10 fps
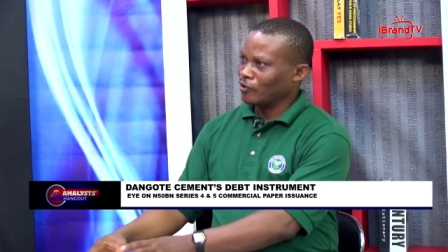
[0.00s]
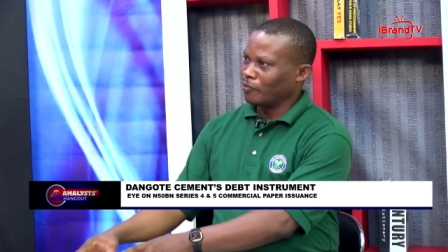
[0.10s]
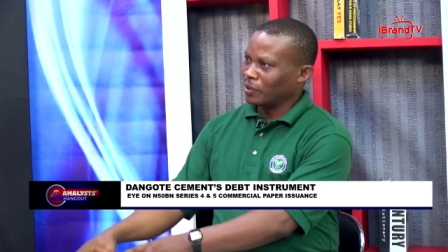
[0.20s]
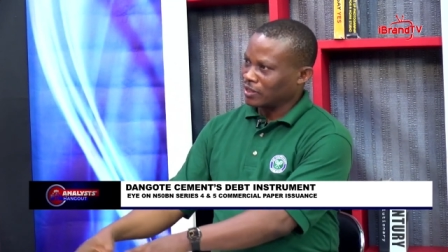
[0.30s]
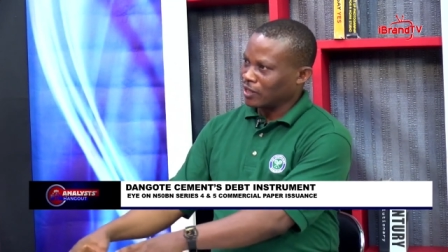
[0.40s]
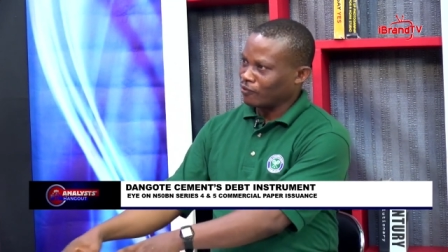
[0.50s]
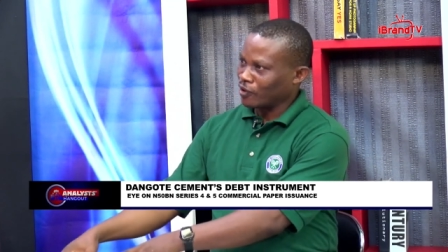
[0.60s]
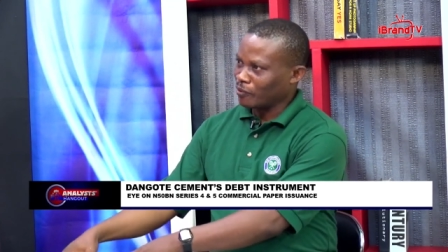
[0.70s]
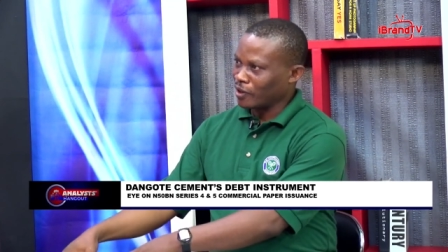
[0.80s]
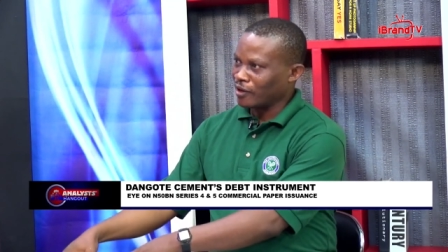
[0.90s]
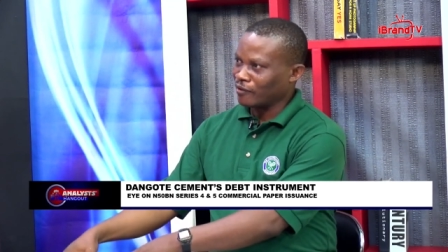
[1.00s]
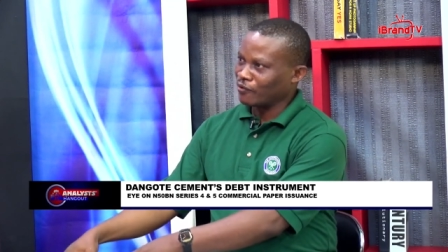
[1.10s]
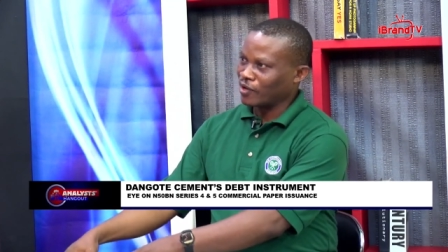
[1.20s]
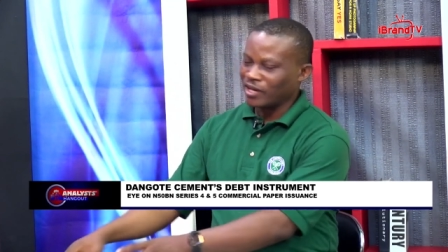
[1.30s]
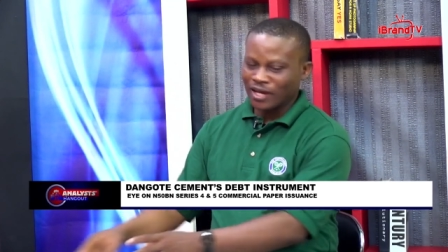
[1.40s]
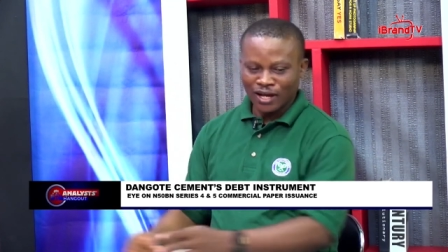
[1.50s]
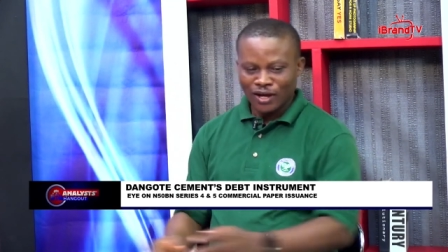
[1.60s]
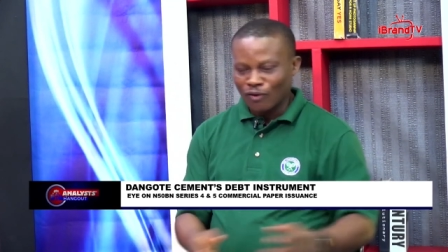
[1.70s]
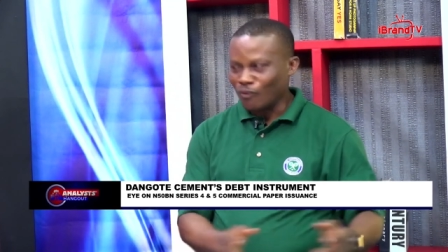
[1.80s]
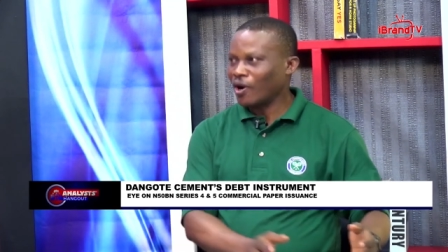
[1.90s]
percent for a year.
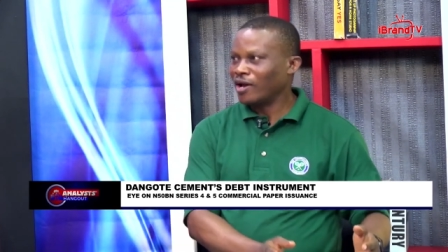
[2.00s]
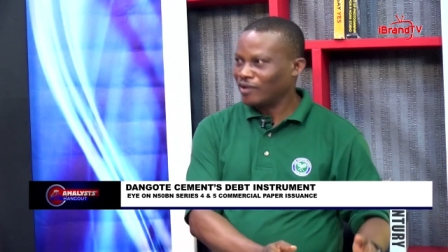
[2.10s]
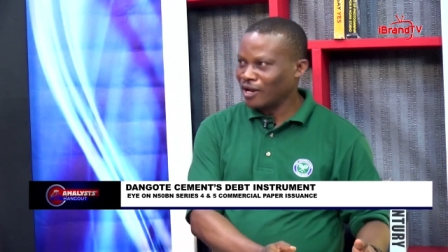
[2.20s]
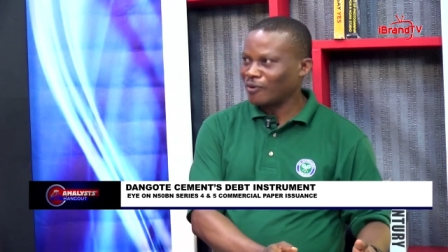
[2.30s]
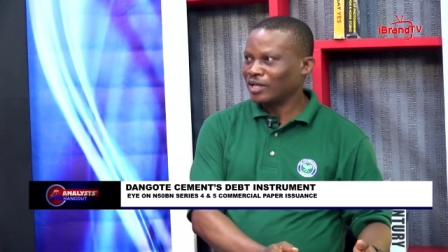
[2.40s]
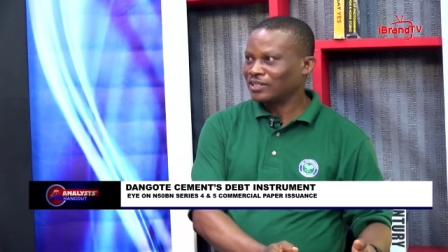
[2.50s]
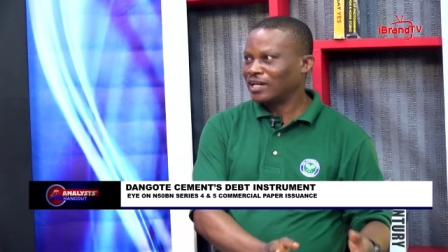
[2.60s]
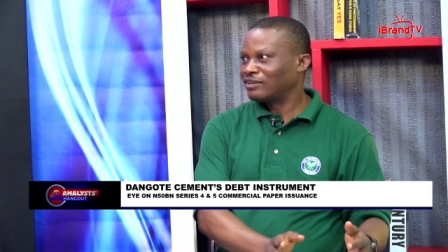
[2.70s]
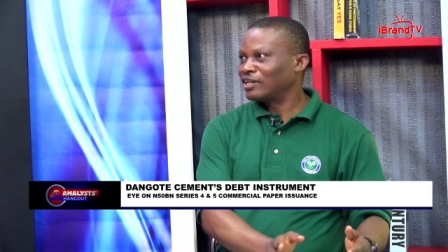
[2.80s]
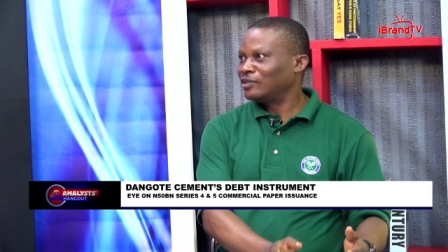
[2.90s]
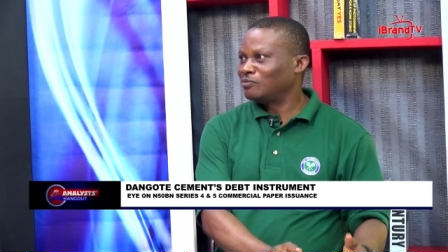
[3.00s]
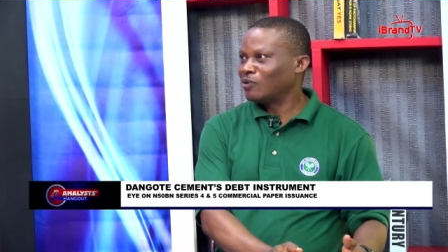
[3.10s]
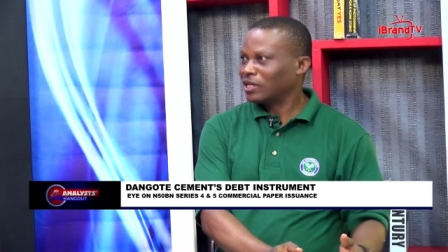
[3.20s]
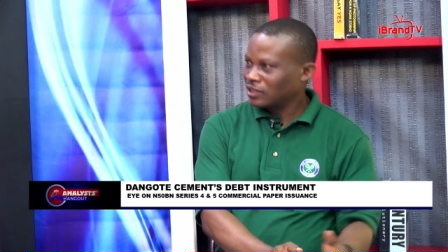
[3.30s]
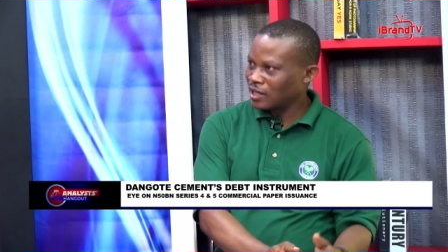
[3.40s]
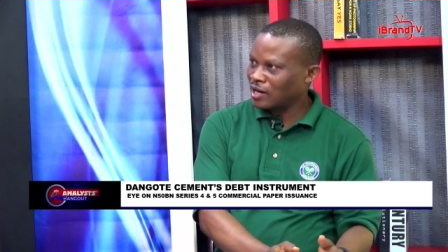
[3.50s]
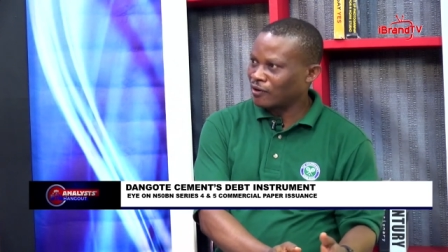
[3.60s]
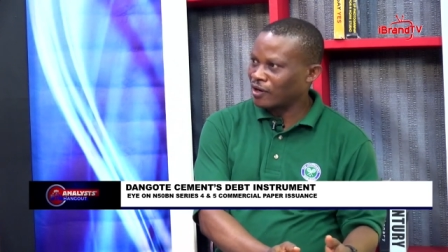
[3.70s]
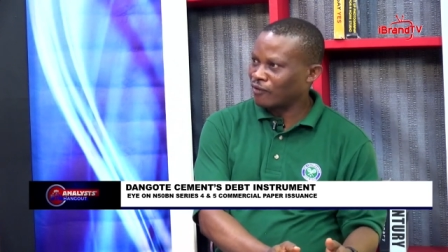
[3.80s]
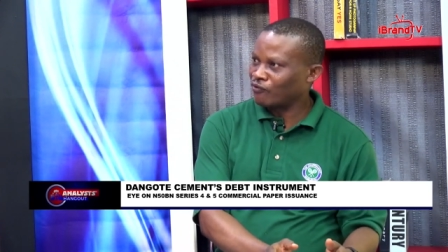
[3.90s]
While now we are seeing that Treasury bill, we are seeing
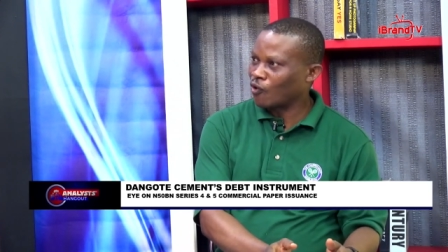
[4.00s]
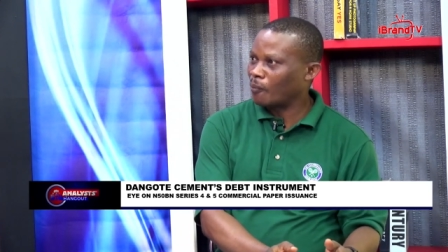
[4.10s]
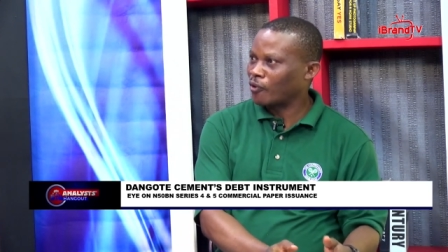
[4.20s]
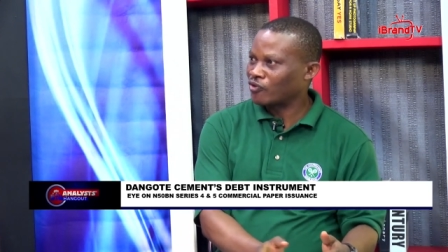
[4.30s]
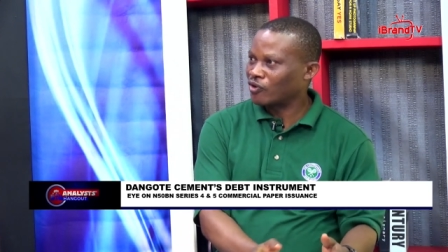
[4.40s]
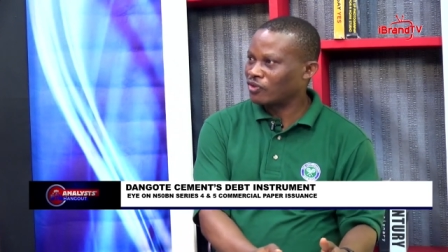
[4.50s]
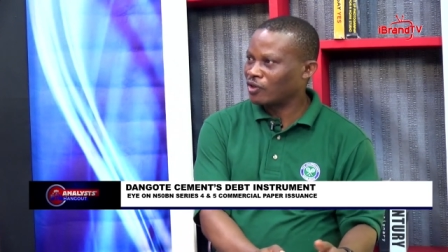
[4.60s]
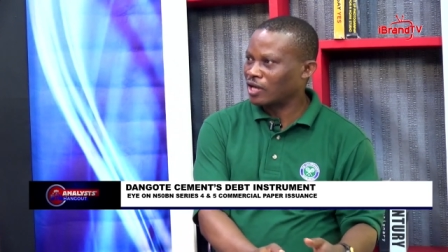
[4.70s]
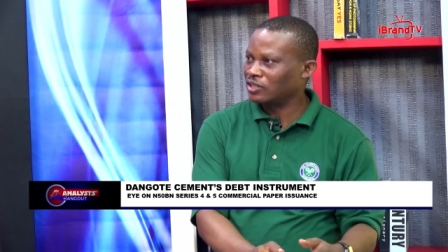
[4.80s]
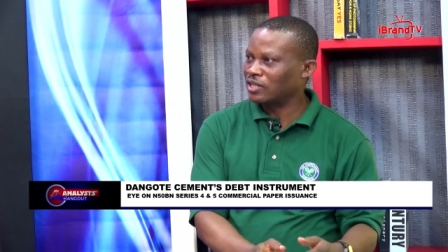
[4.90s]
around 4 point something. You can see